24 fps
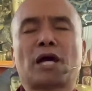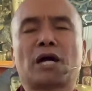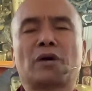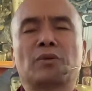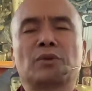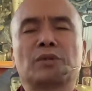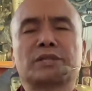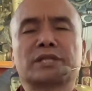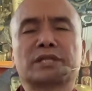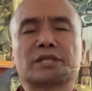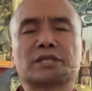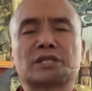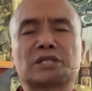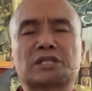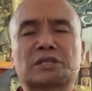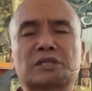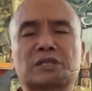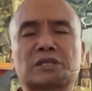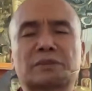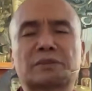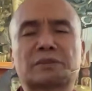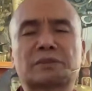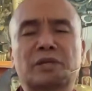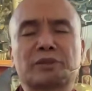I will take the
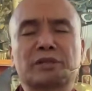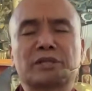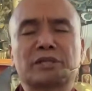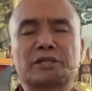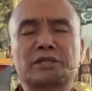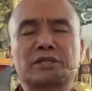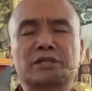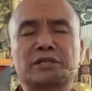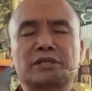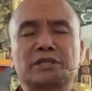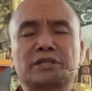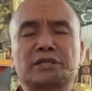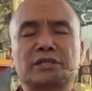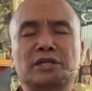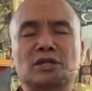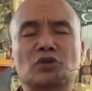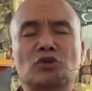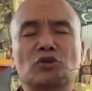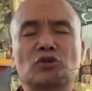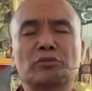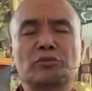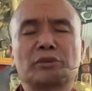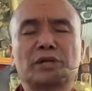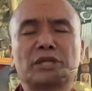responsibility
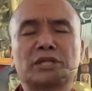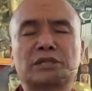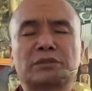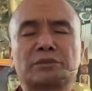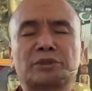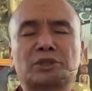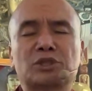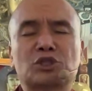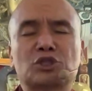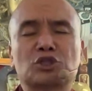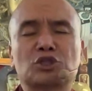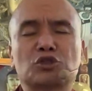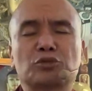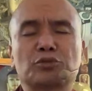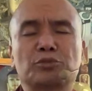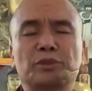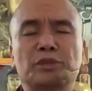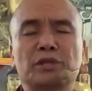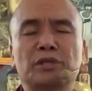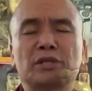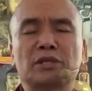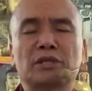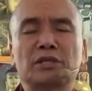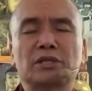that all my
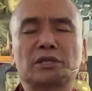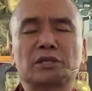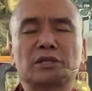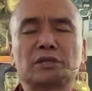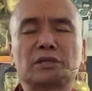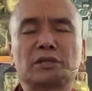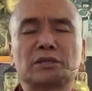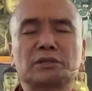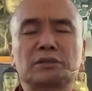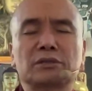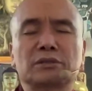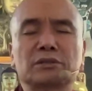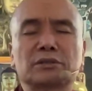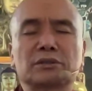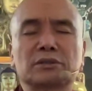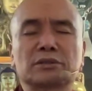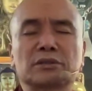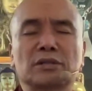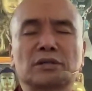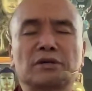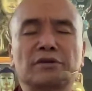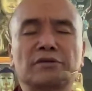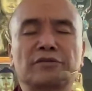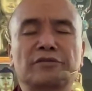demonstration
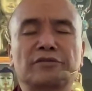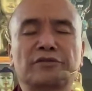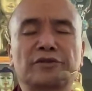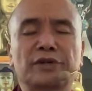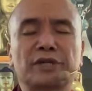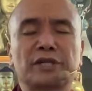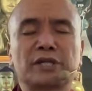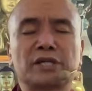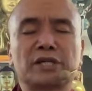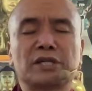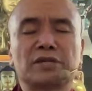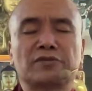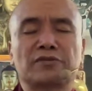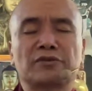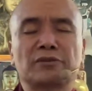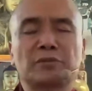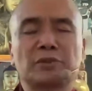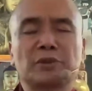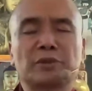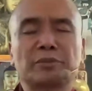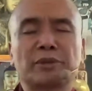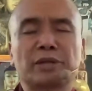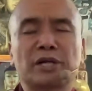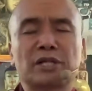beings are freed
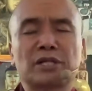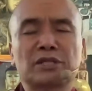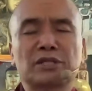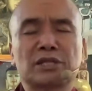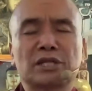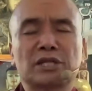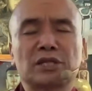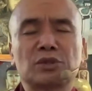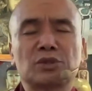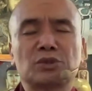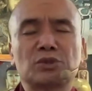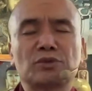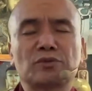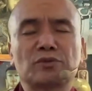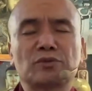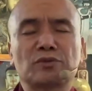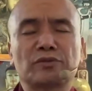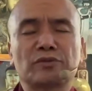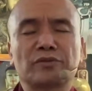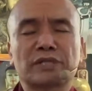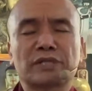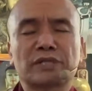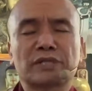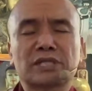from the biased attitude
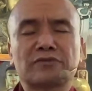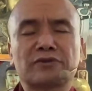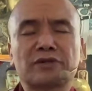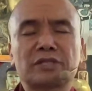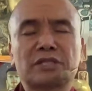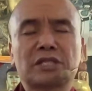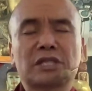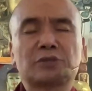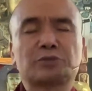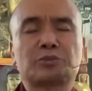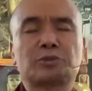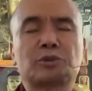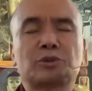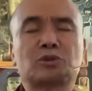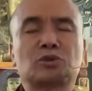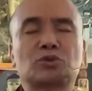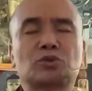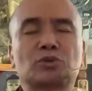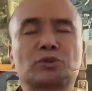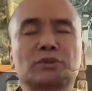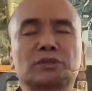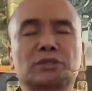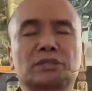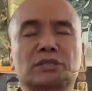of excessive
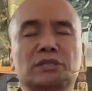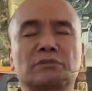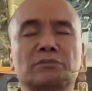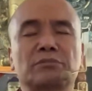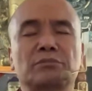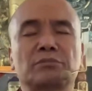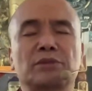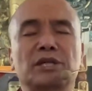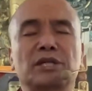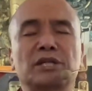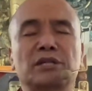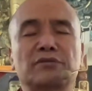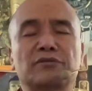attachment towards some